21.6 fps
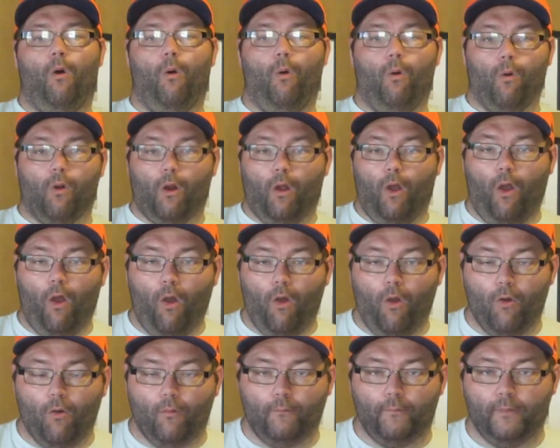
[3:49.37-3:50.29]
or
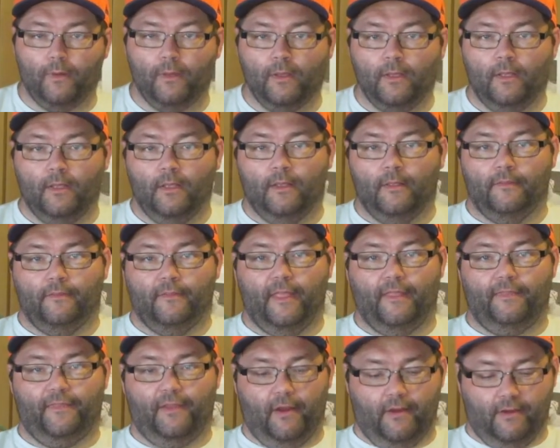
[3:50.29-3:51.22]
hope
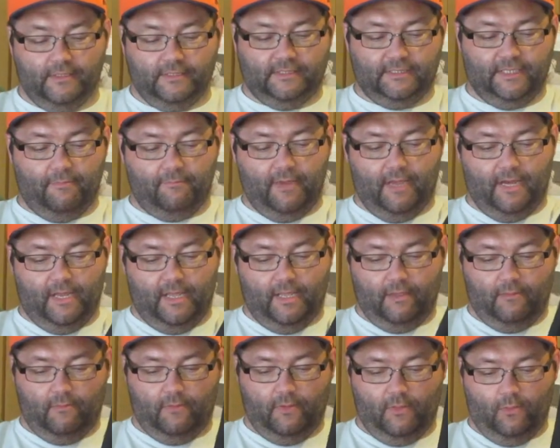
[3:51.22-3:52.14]
that there is somebody
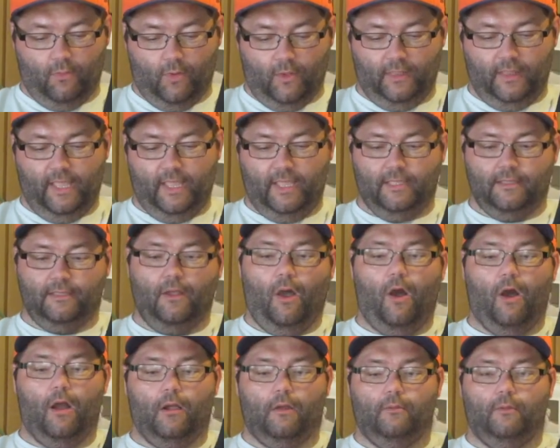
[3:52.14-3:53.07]
with a one-legged
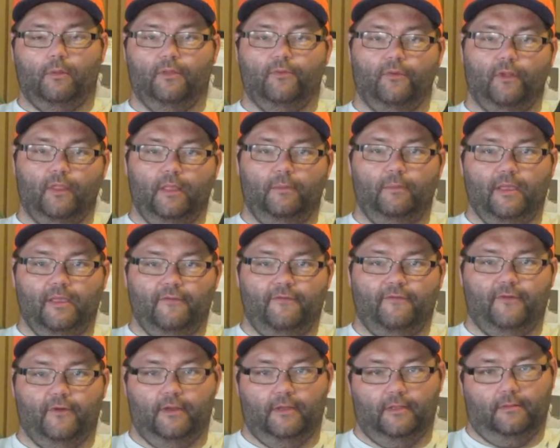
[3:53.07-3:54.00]
dog with a really big
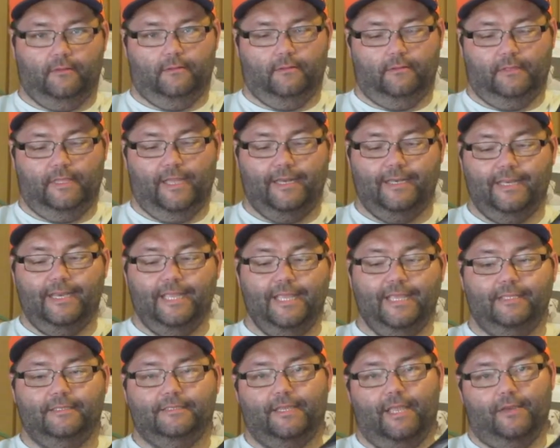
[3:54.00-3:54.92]
foot that
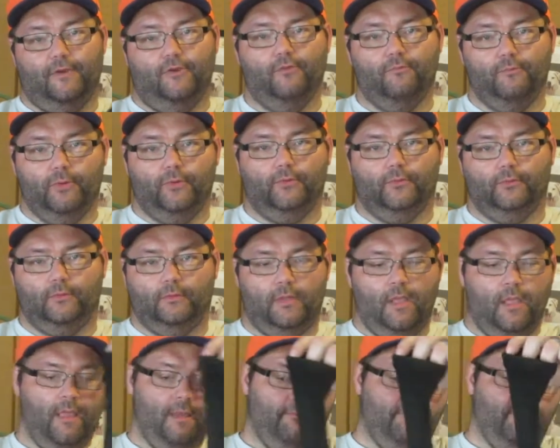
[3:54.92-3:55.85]
needs a new boot,
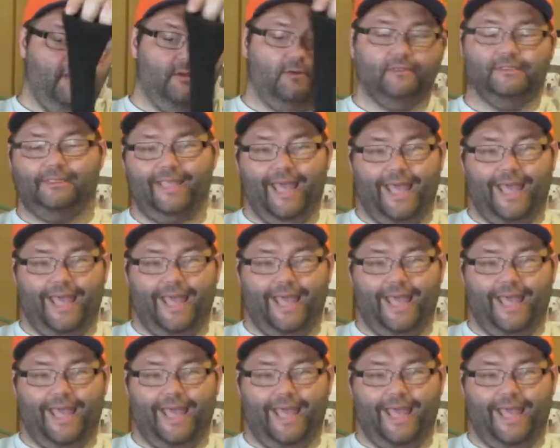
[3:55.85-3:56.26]
because